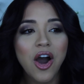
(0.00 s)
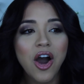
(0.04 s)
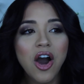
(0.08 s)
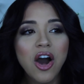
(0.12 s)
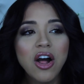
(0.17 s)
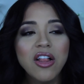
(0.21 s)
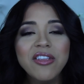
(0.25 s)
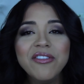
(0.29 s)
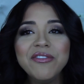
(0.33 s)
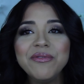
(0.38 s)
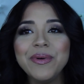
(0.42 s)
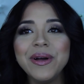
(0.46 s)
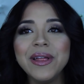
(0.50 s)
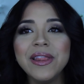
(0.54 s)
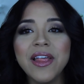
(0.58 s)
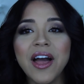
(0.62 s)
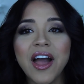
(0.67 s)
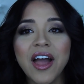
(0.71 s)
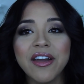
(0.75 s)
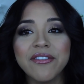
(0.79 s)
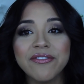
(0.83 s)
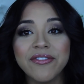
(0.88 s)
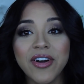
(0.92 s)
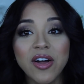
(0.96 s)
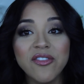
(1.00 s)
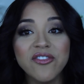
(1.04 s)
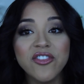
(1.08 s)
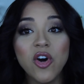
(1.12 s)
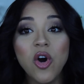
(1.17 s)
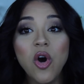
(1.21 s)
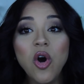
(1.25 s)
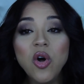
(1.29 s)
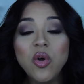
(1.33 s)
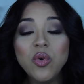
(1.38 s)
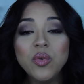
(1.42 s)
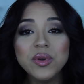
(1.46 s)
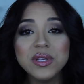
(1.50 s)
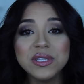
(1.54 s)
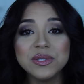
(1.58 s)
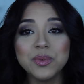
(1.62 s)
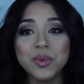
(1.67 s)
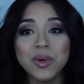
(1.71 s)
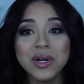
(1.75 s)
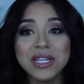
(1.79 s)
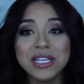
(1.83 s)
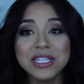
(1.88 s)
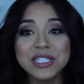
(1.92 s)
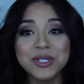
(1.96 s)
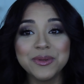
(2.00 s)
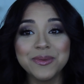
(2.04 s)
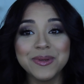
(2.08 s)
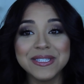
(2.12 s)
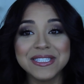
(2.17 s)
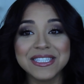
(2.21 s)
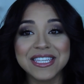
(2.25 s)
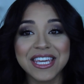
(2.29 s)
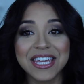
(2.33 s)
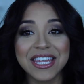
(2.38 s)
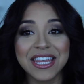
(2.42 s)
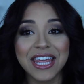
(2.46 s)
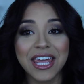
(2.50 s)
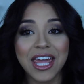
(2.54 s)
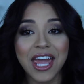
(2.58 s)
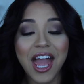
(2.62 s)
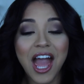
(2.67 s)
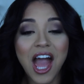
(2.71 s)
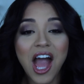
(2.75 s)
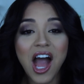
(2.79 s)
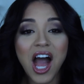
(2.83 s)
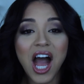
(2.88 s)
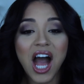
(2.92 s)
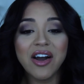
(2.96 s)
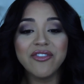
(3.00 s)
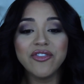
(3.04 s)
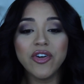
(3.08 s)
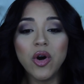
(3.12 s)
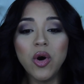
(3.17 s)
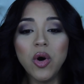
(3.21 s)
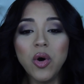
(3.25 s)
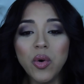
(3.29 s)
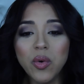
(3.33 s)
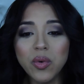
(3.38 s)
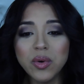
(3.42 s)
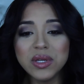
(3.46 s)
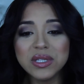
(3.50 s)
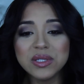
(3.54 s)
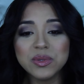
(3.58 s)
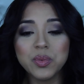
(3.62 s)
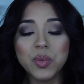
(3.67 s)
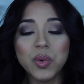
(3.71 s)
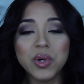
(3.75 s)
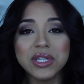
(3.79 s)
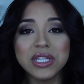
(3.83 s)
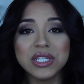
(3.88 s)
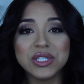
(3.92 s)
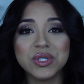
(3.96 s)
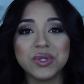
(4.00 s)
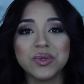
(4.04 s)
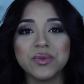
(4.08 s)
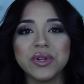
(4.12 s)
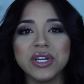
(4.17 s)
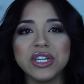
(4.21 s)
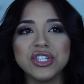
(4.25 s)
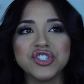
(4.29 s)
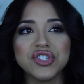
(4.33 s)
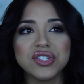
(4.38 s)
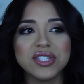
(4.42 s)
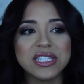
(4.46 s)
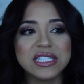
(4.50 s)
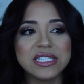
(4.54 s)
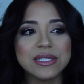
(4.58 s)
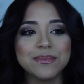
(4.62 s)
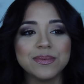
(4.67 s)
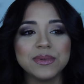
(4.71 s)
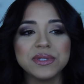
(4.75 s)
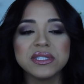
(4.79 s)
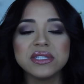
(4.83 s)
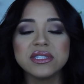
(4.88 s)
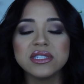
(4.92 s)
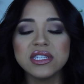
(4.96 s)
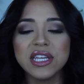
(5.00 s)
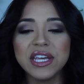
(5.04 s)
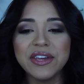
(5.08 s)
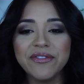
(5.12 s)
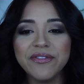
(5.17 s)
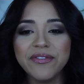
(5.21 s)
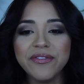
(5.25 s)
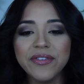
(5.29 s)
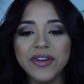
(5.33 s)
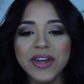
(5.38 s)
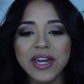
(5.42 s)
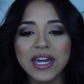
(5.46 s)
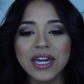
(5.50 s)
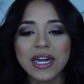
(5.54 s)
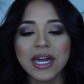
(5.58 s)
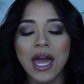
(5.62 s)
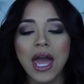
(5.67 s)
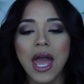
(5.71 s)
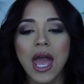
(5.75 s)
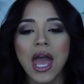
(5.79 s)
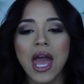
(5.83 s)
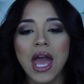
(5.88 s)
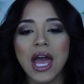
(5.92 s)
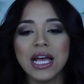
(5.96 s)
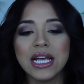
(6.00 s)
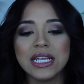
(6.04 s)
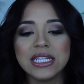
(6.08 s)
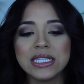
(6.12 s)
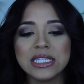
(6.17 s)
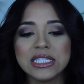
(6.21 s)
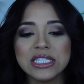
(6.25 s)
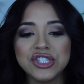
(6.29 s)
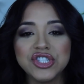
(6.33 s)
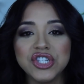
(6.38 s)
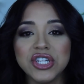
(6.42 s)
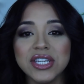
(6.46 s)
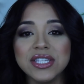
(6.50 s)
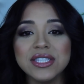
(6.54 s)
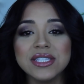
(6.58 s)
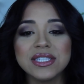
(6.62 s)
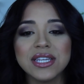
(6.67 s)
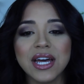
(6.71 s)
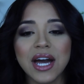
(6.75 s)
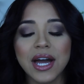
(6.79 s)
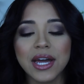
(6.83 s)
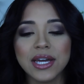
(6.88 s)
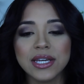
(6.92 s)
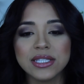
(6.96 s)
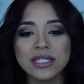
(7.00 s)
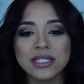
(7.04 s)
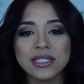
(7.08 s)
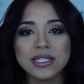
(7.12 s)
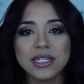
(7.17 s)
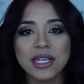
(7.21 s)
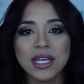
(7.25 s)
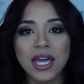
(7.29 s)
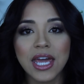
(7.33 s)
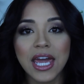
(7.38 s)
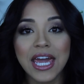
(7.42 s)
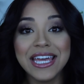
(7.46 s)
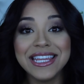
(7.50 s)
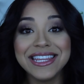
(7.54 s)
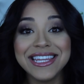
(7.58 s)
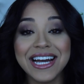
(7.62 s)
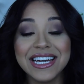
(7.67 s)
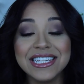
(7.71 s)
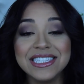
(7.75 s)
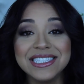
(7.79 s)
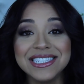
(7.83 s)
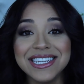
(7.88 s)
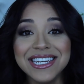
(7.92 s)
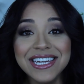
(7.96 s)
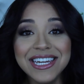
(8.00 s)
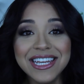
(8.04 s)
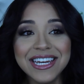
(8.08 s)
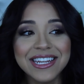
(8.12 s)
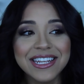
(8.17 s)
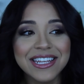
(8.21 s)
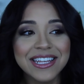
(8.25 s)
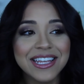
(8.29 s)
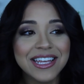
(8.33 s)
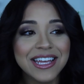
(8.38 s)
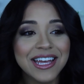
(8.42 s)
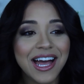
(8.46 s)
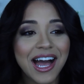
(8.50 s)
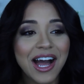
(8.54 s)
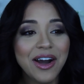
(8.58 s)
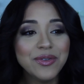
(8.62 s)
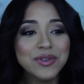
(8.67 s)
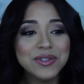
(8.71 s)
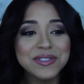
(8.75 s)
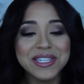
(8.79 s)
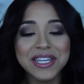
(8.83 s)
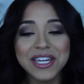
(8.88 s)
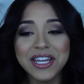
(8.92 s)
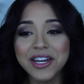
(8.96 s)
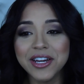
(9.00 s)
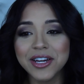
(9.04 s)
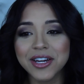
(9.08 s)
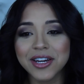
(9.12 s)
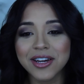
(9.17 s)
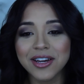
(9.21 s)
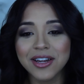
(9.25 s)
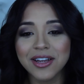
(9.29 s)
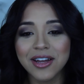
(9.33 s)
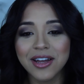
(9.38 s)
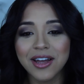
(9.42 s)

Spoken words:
All of my life, I've always wanted to be skinny. I've always wanted to reach the specific jean size, and I did. I was there